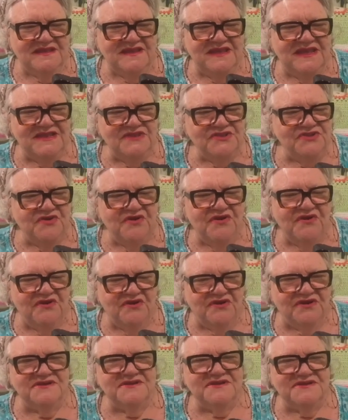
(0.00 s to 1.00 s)
in your
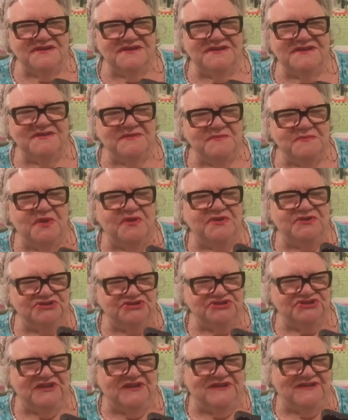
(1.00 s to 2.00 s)
heart.
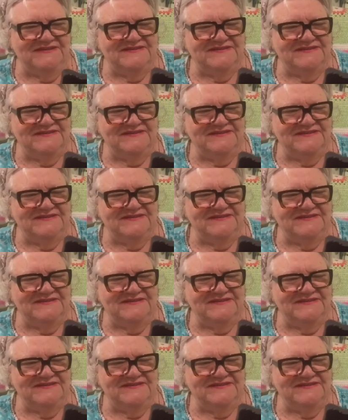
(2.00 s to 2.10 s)
Marsha.